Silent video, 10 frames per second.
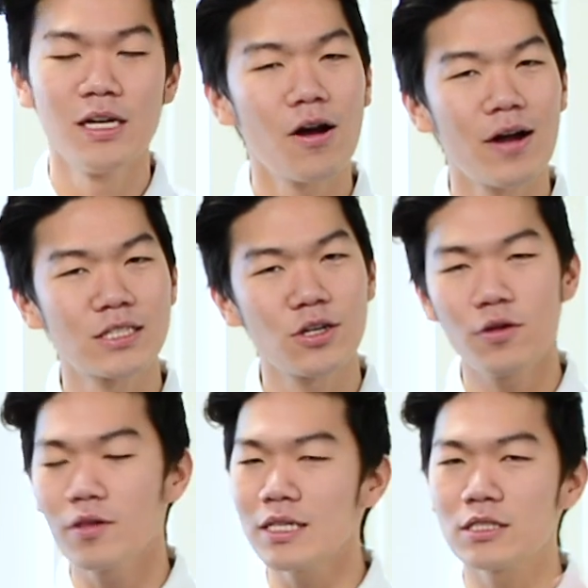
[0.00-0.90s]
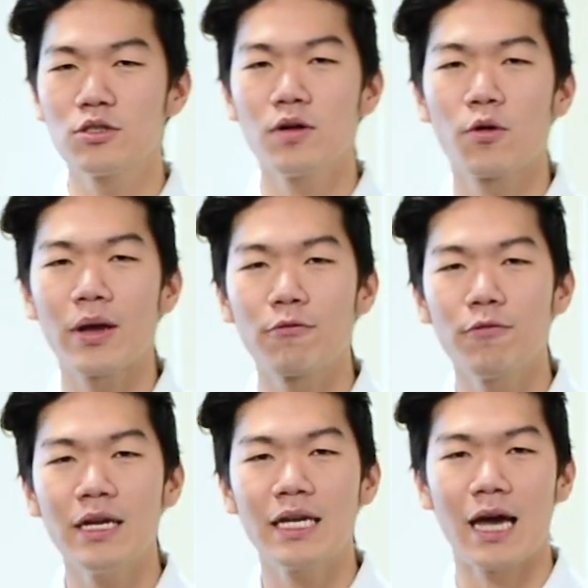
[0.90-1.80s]
Alright, so let's do a quick
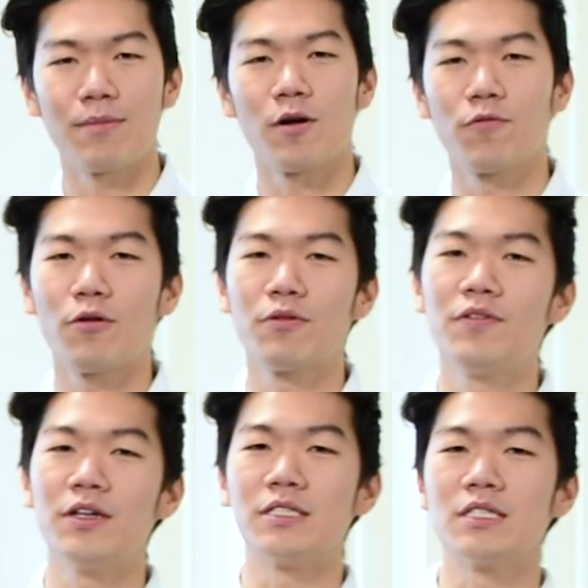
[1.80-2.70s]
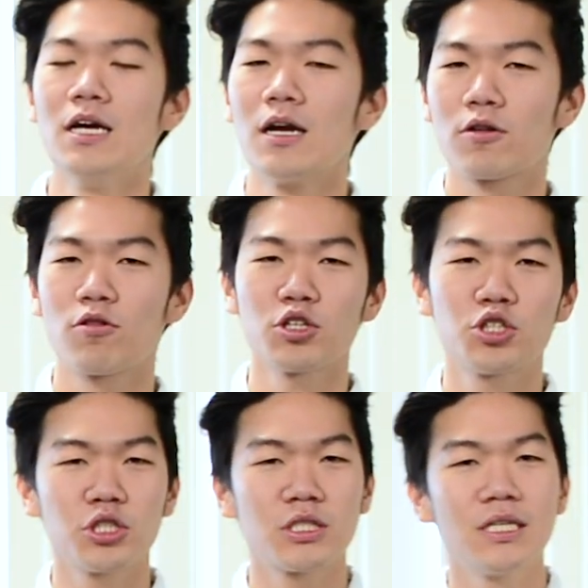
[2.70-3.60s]
recap of what we've learnt.
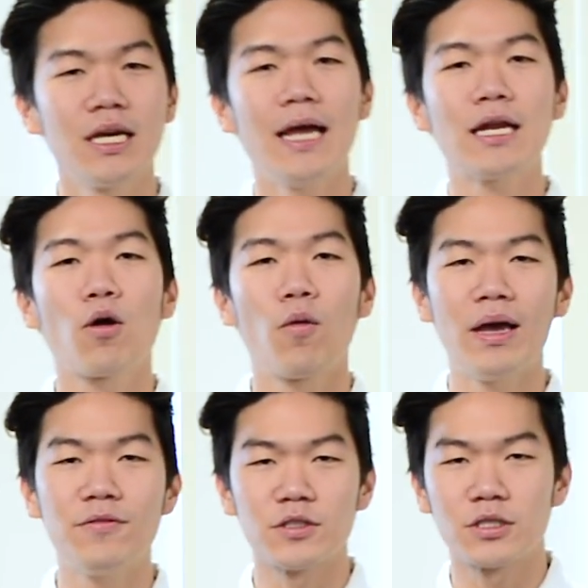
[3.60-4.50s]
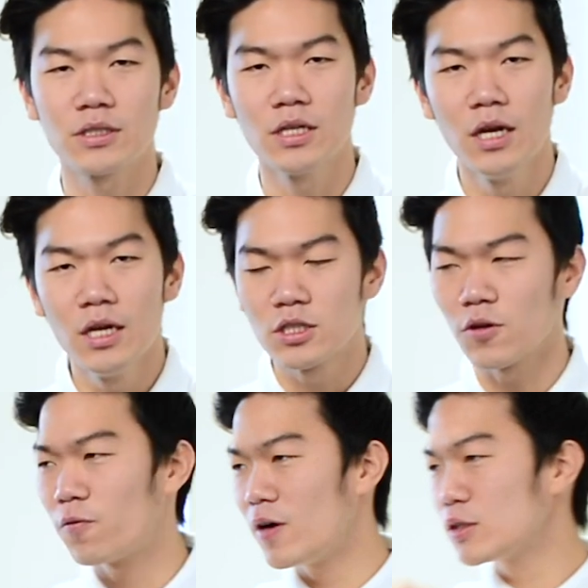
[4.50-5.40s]
Crotchets and quavers. So
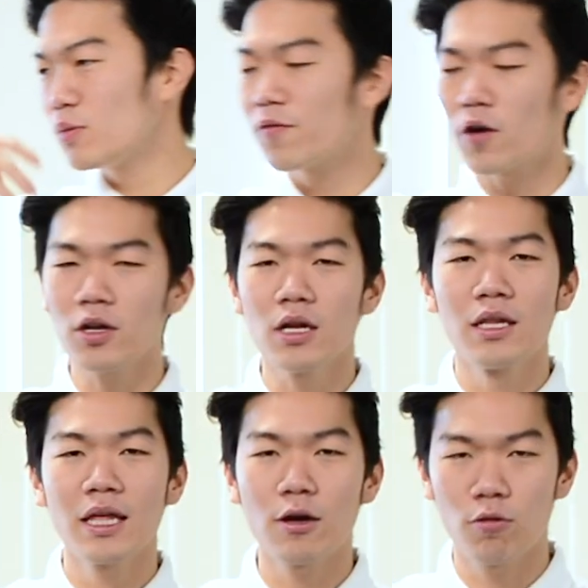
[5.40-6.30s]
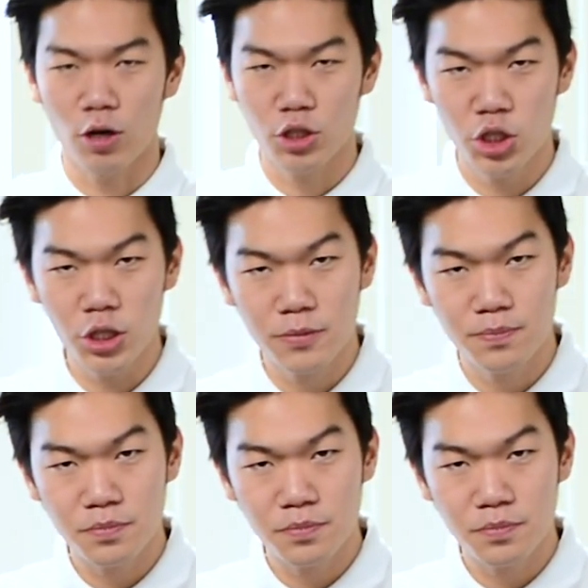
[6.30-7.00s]
first we've got the crotchet.